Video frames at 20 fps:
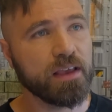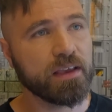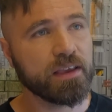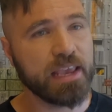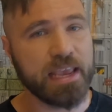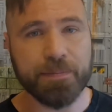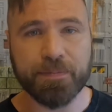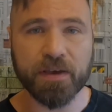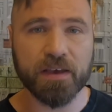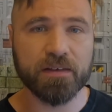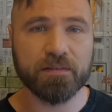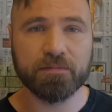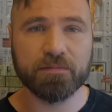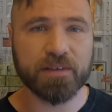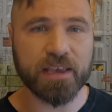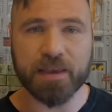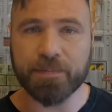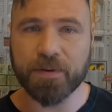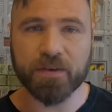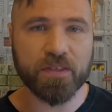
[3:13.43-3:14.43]
keep it
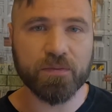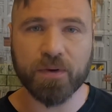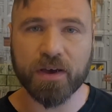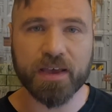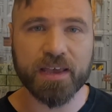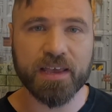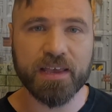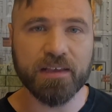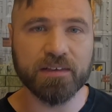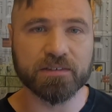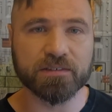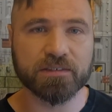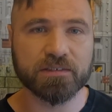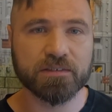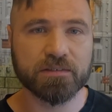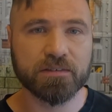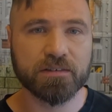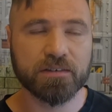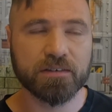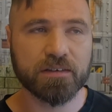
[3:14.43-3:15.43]
the way it is.
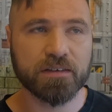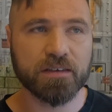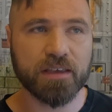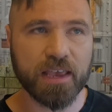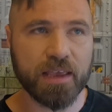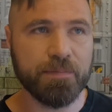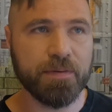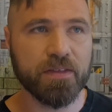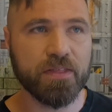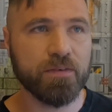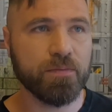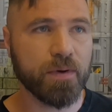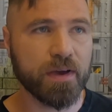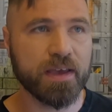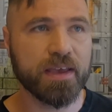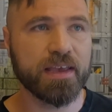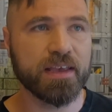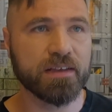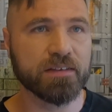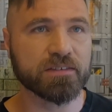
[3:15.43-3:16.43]
Keep it the
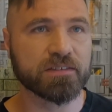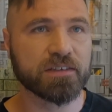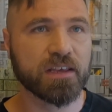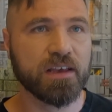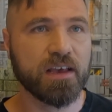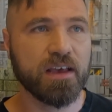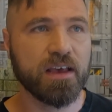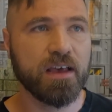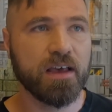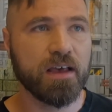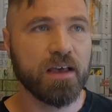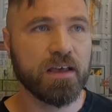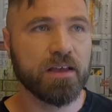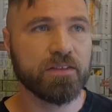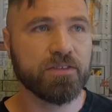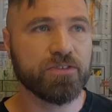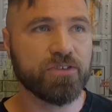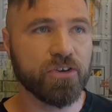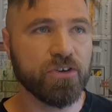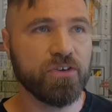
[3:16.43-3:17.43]
way it is.
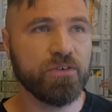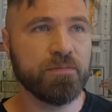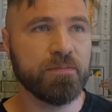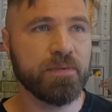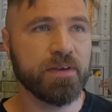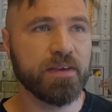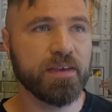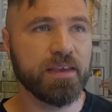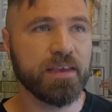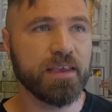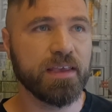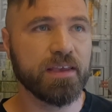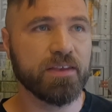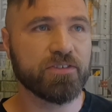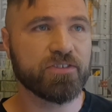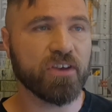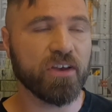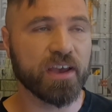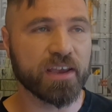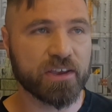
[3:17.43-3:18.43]
Doom
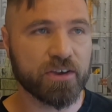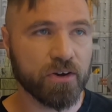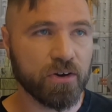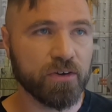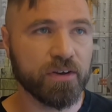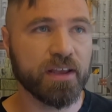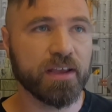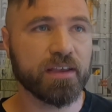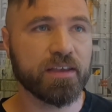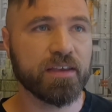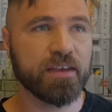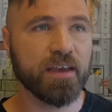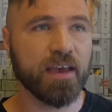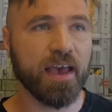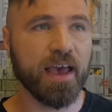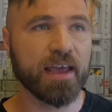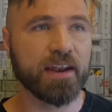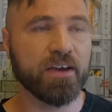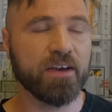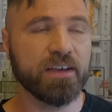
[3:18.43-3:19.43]
is iconic,
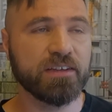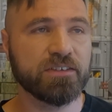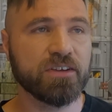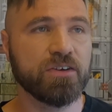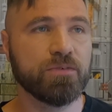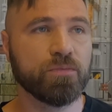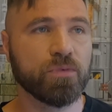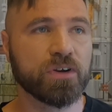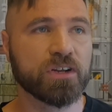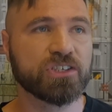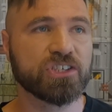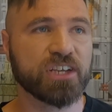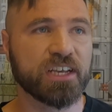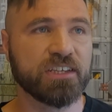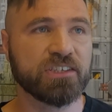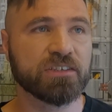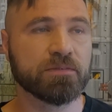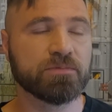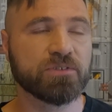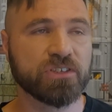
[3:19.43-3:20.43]
and I don't want to
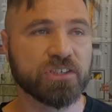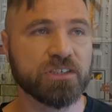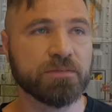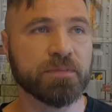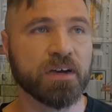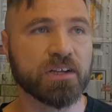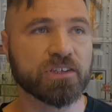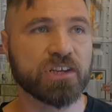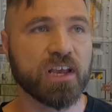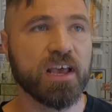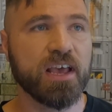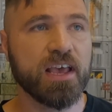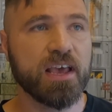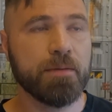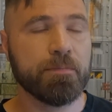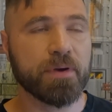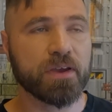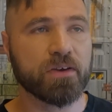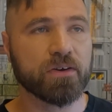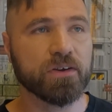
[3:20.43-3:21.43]
change up too much,
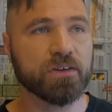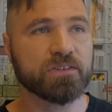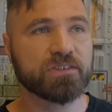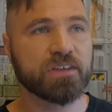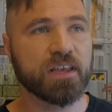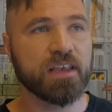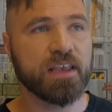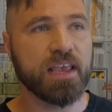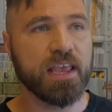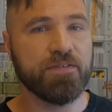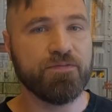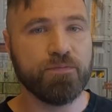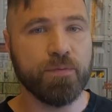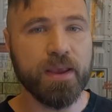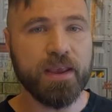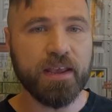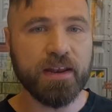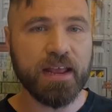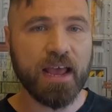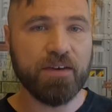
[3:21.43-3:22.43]
because if
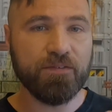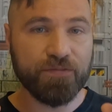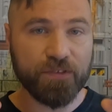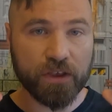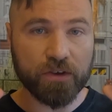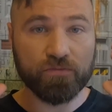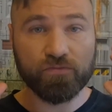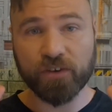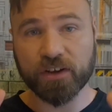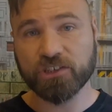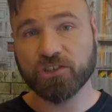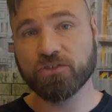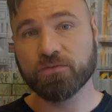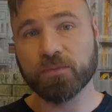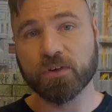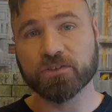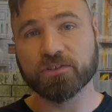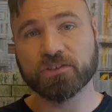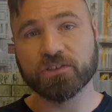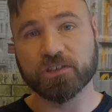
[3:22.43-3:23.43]
we can have the original
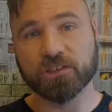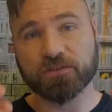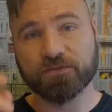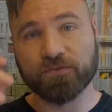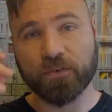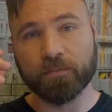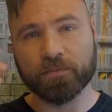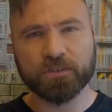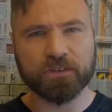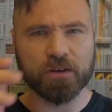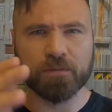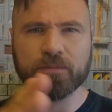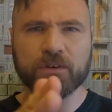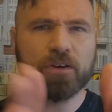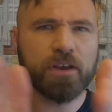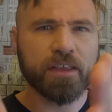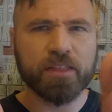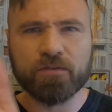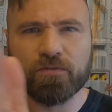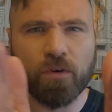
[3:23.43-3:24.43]
monsters from, sorry, I'm
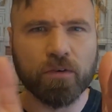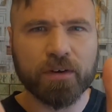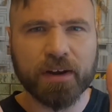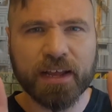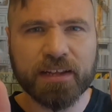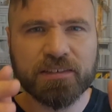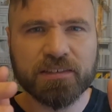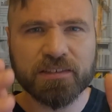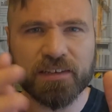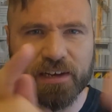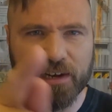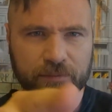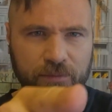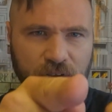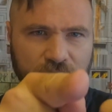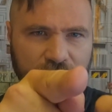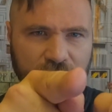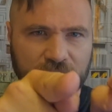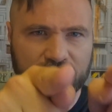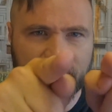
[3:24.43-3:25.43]
looking in the wrong lens here, I'm
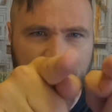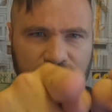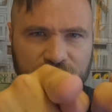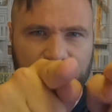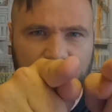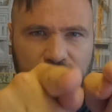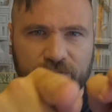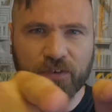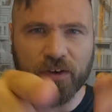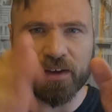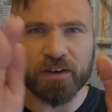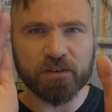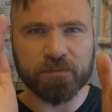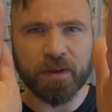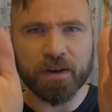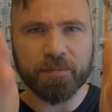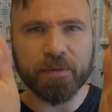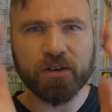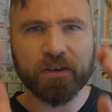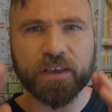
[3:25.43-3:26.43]
looking into the viewfinder, I'm
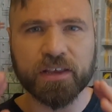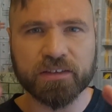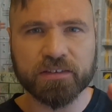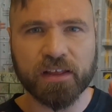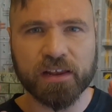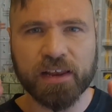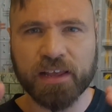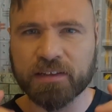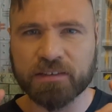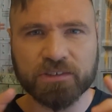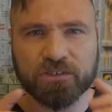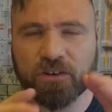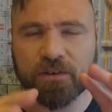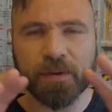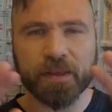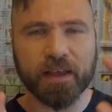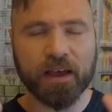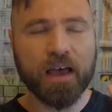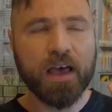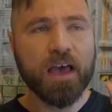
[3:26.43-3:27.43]
meant to be looking into that lens, sorry
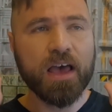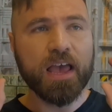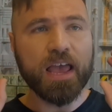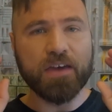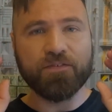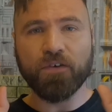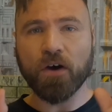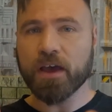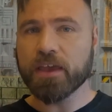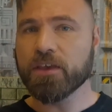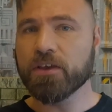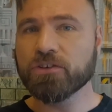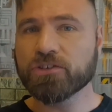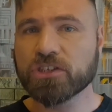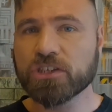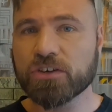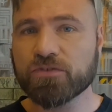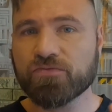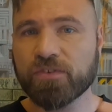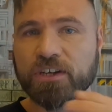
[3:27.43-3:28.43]
about that. If I use
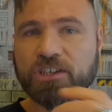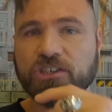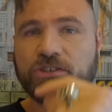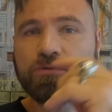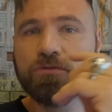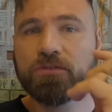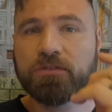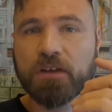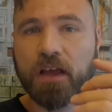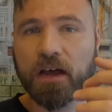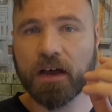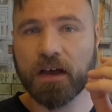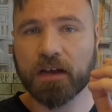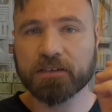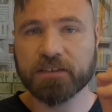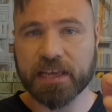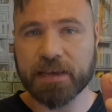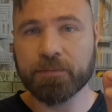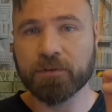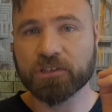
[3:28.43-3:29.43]
the original
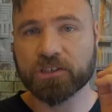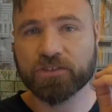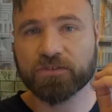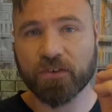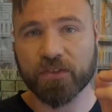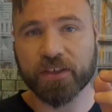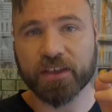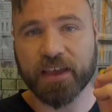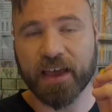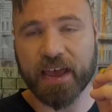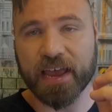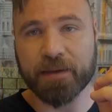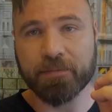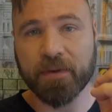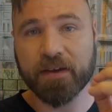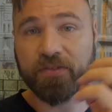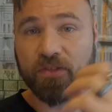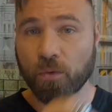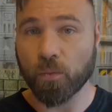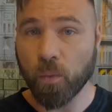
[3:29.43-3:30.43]
demons from the game
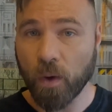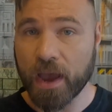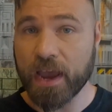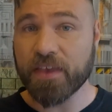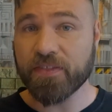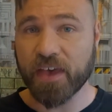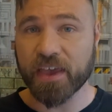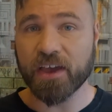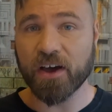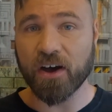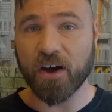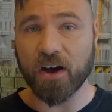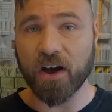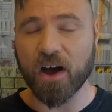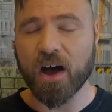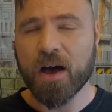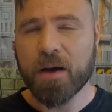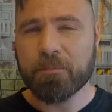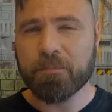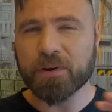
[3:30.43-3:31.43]
the way they
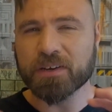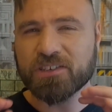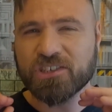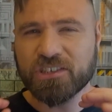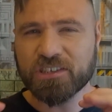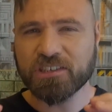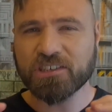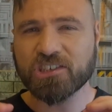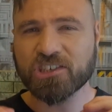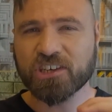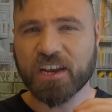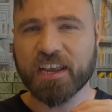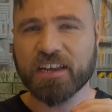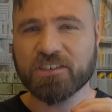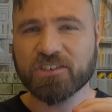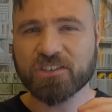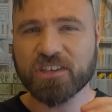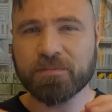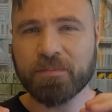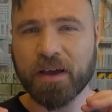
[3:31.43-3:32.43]
are, but just
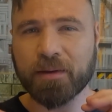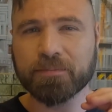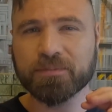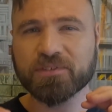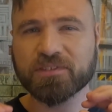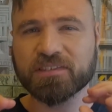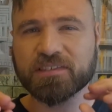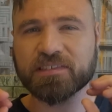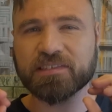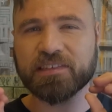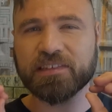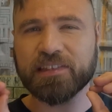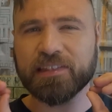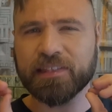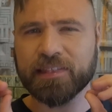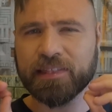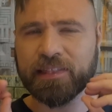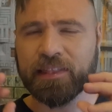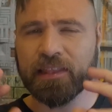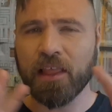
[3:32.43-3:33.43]
change them up
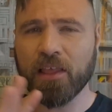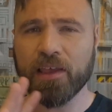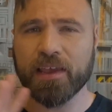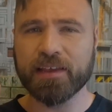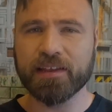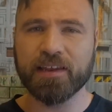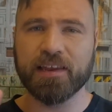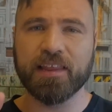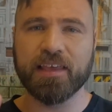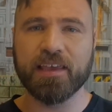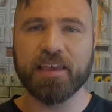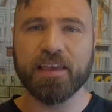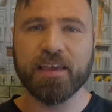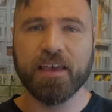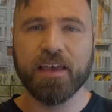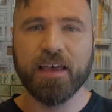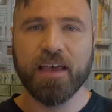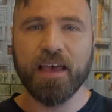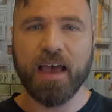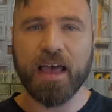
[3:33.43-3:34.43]
slightly
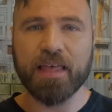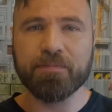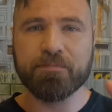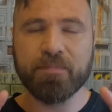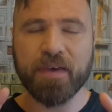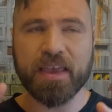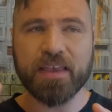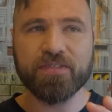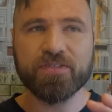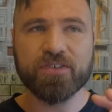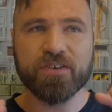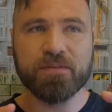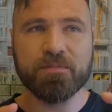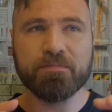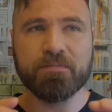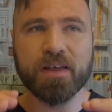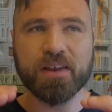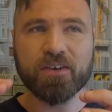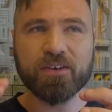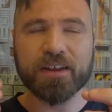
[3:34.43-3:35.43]
and make
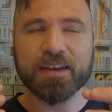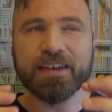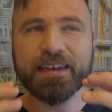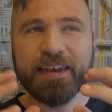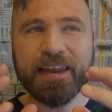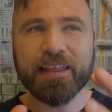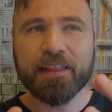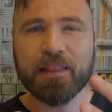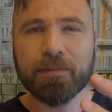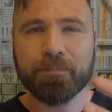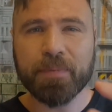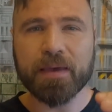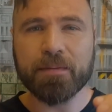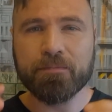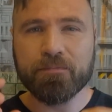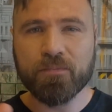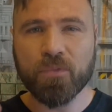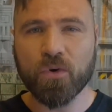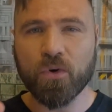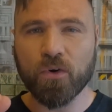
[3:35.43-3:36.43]
them look a little bit
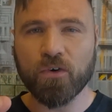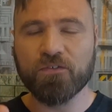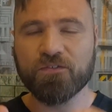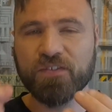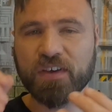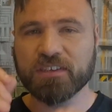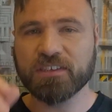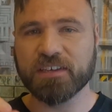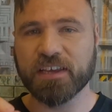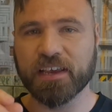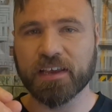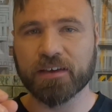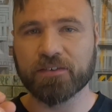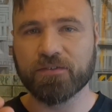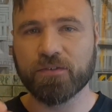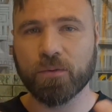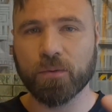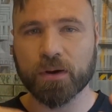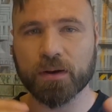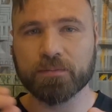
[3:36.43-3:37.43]
more fitting
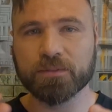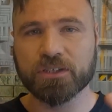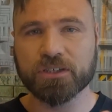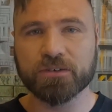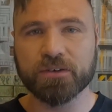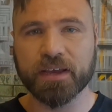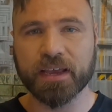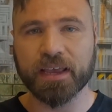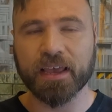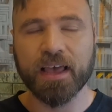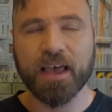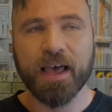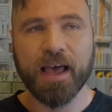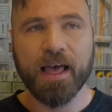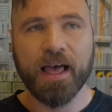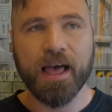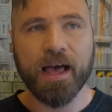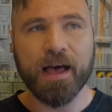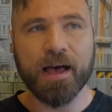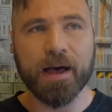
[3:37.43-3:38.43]
for what I'm doing,
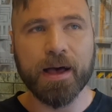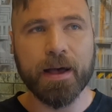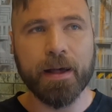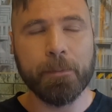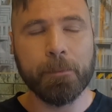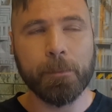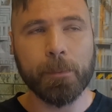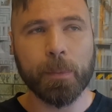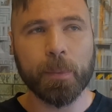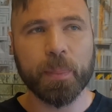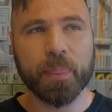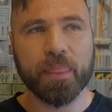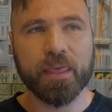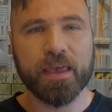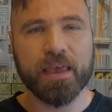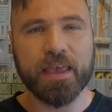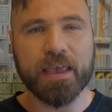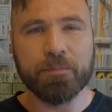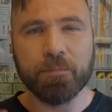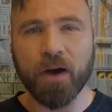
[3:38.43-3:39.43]

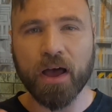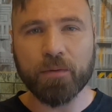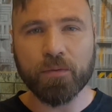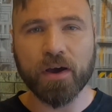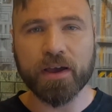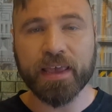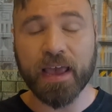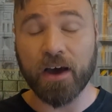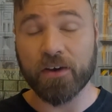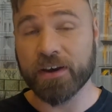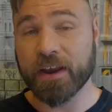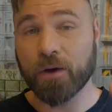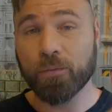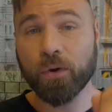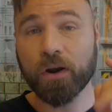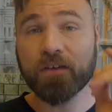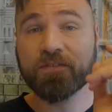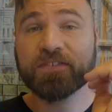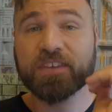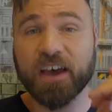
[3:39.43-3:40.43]
it might work out. Now
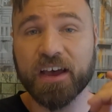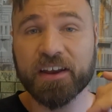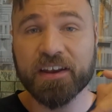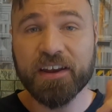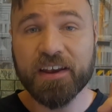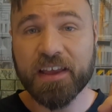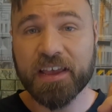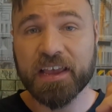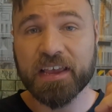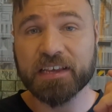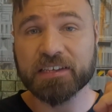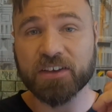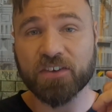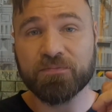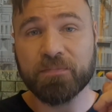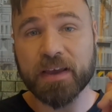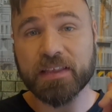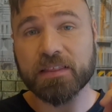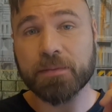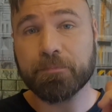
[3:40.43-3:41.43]
what I've done is
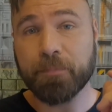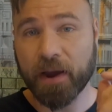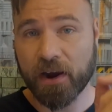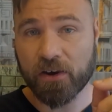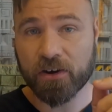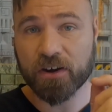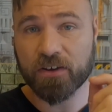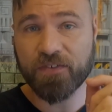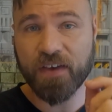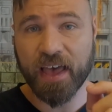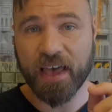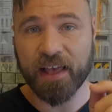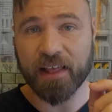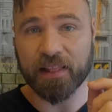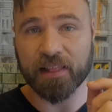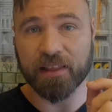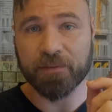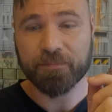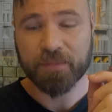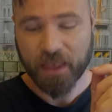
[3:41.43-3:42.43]
I've made the Baron of
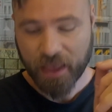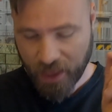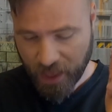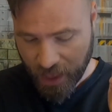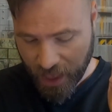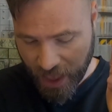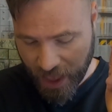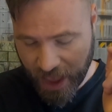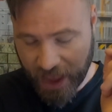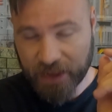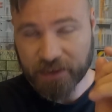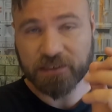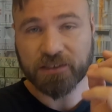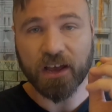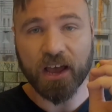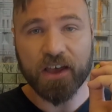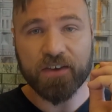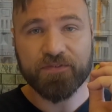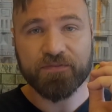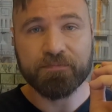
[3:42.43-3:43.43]
Hell, and
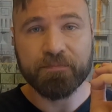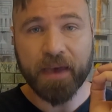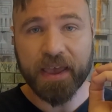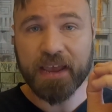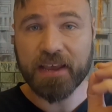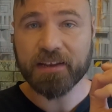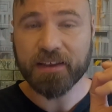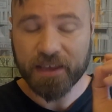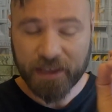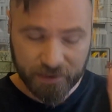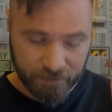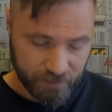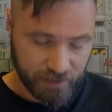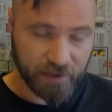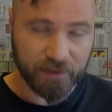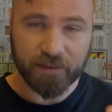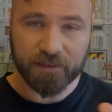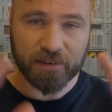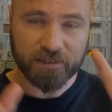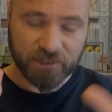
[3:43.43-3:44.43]
I've made it,
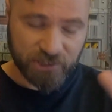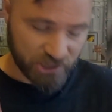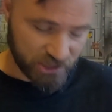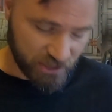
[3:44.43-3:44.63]
I'll just